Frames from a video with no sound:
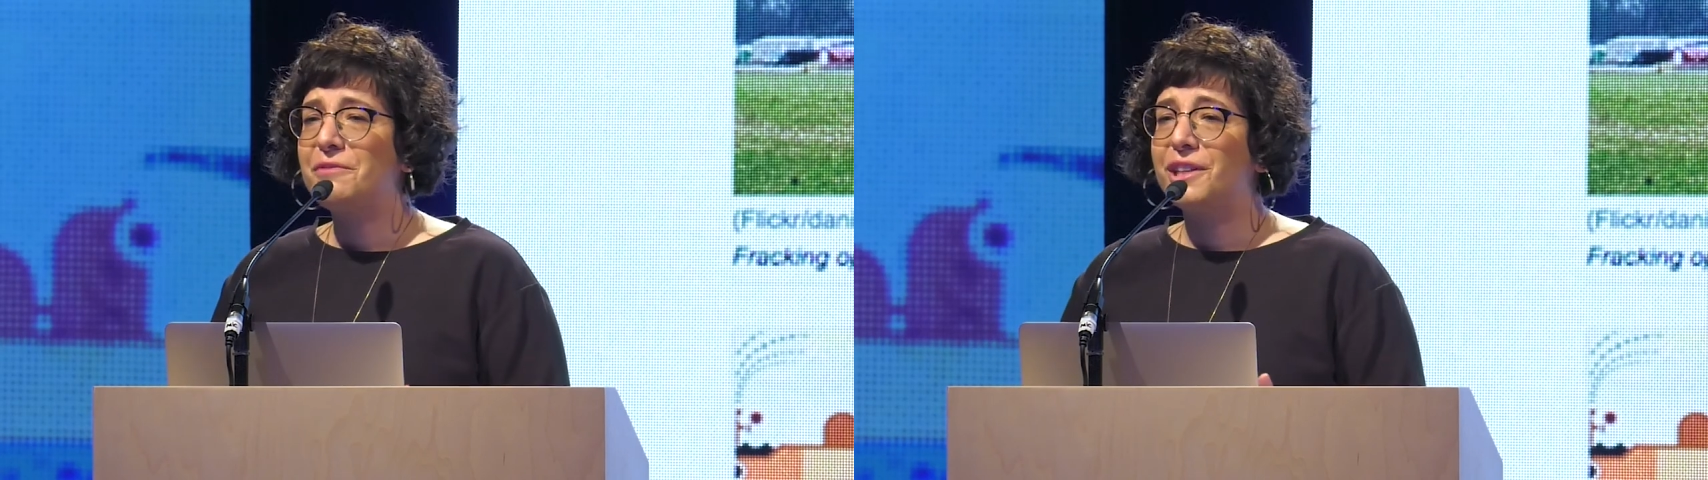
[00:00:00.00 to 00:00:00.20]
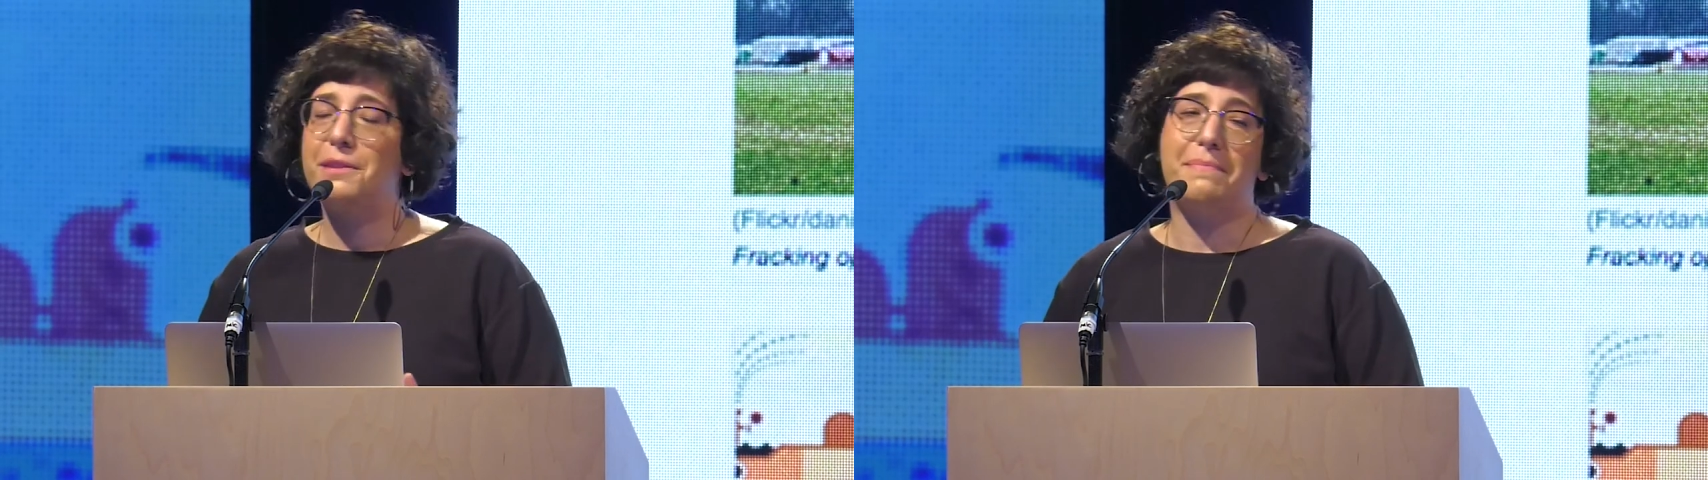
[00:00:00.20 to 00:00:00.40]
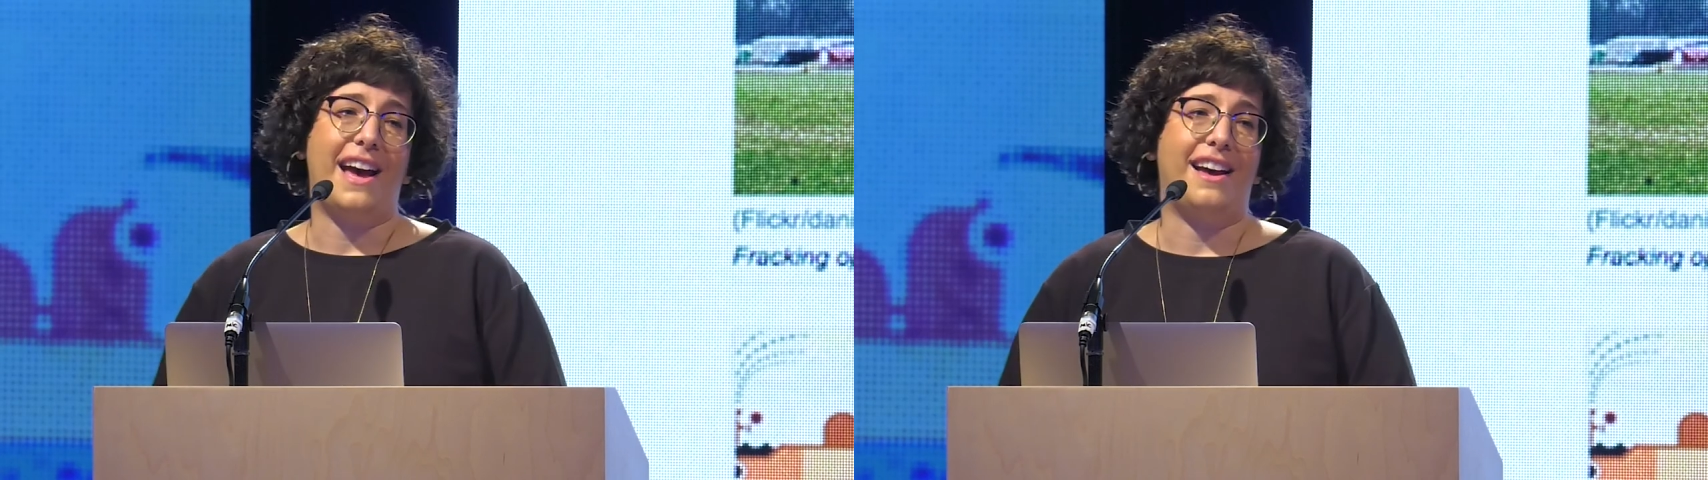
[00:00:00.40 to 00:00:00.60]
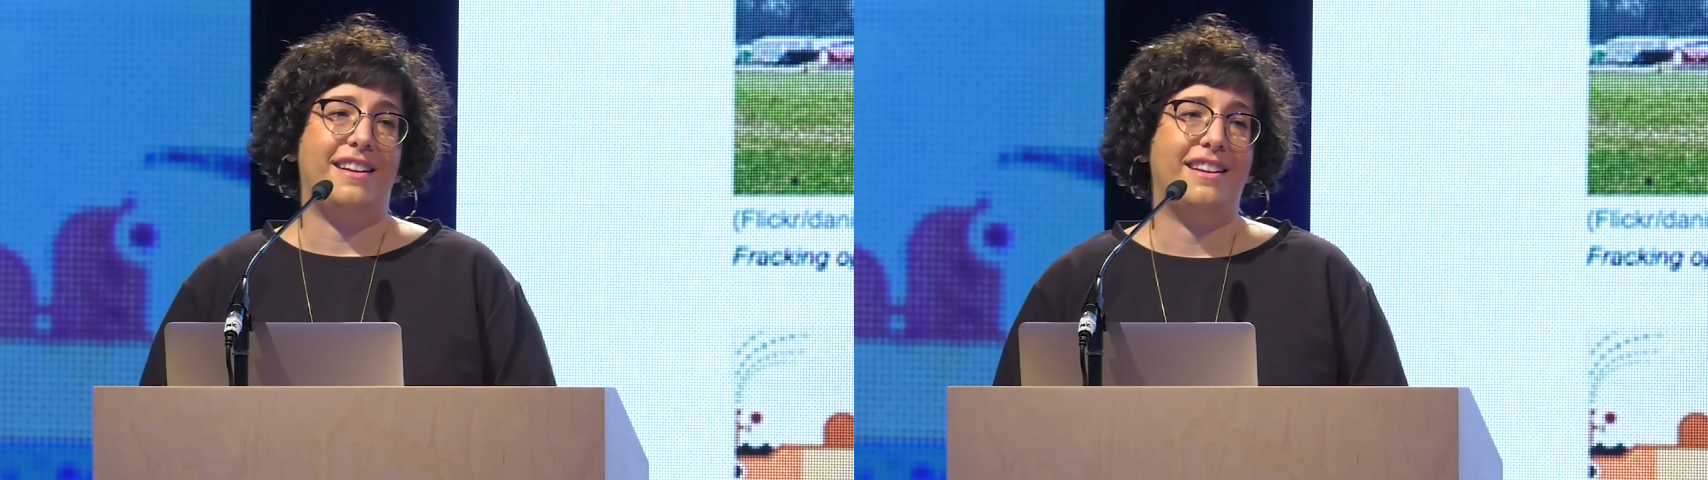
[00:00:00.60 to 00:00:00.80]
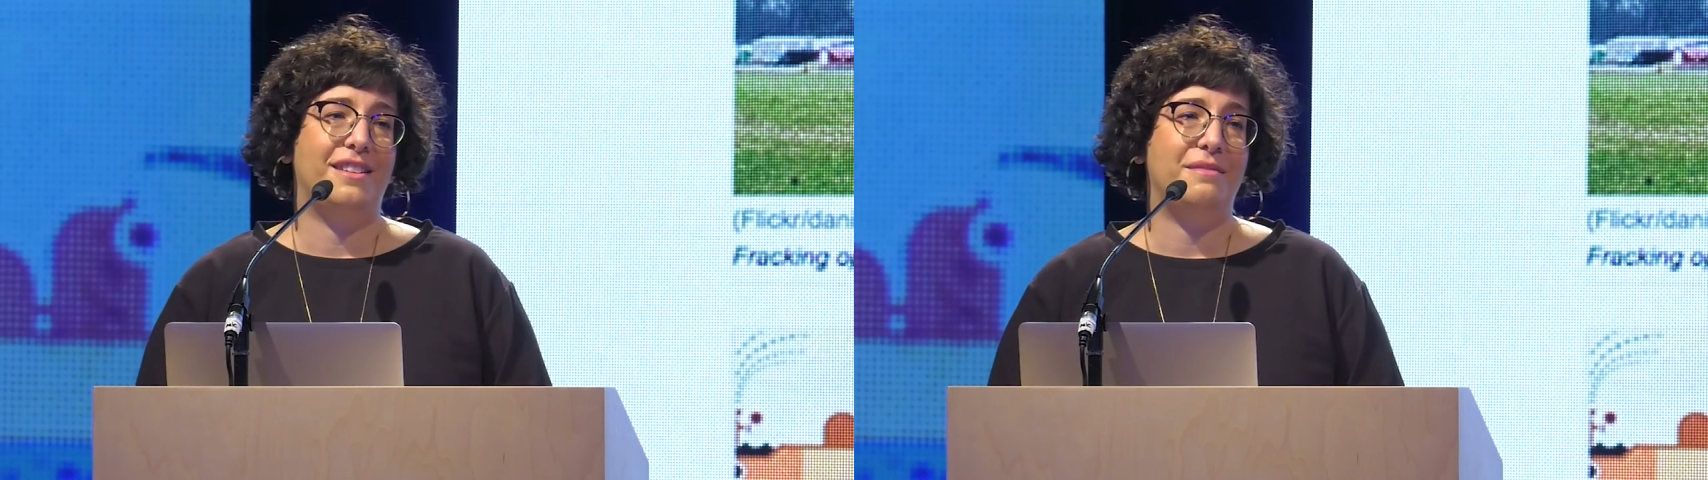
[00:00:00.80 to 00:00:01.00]
really
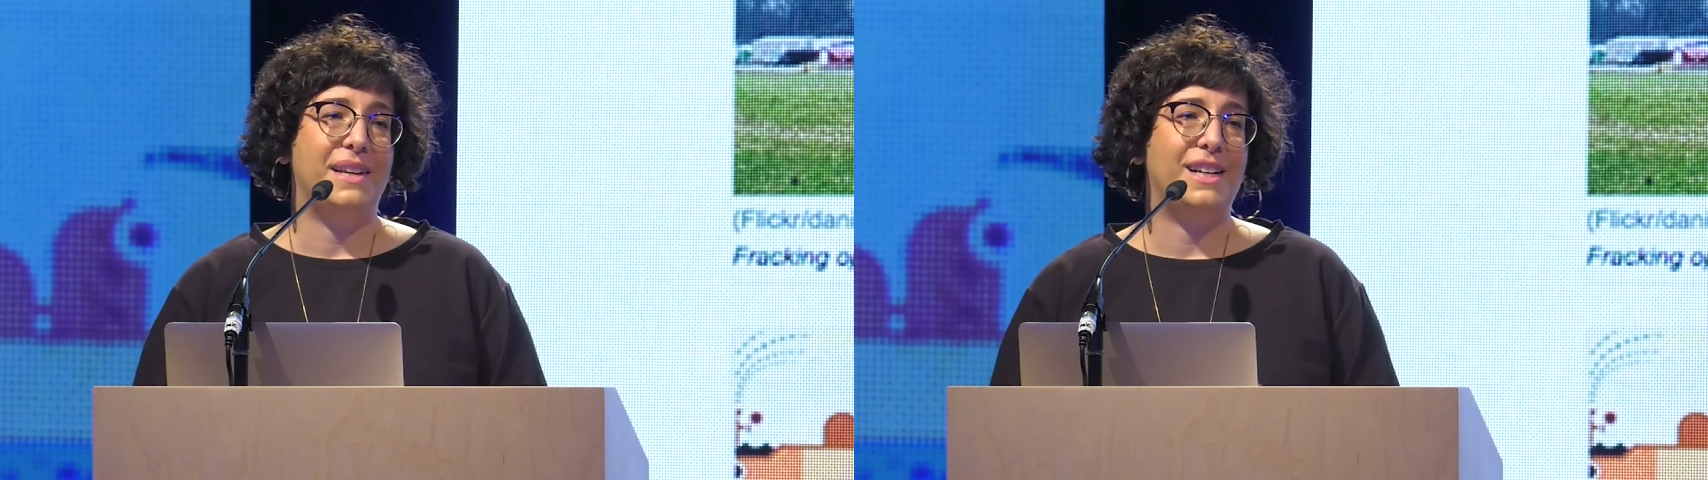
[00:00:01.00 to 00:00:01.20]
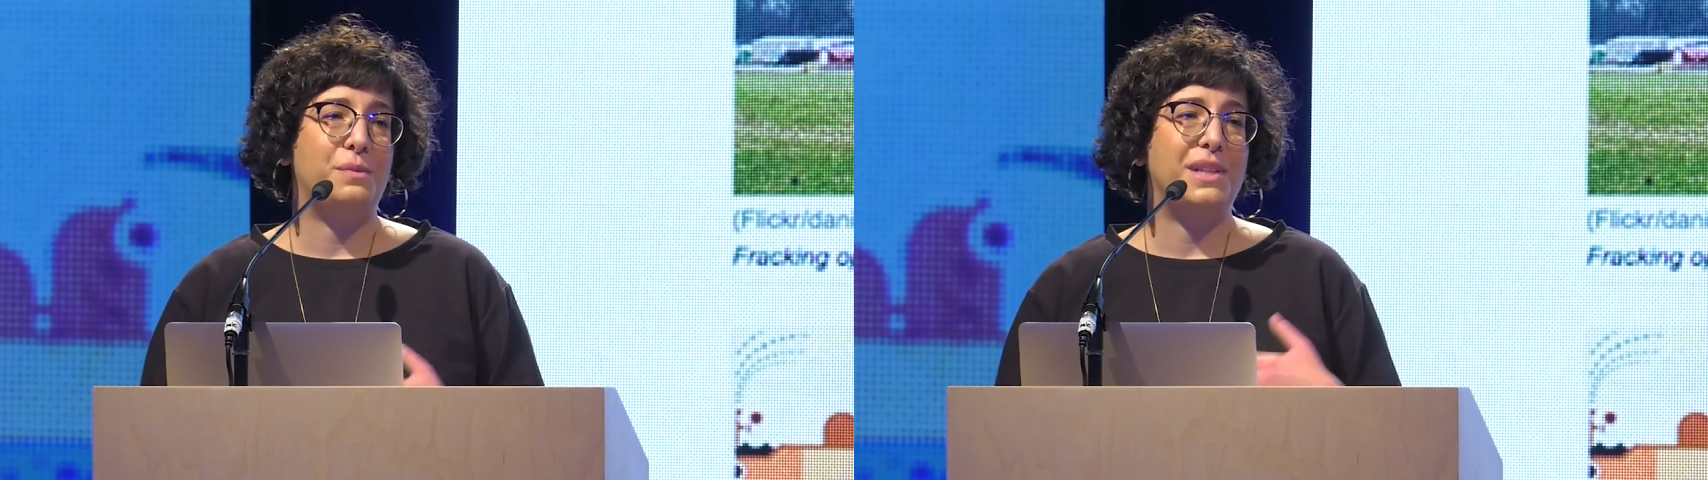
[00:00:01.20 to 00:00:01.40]
bad because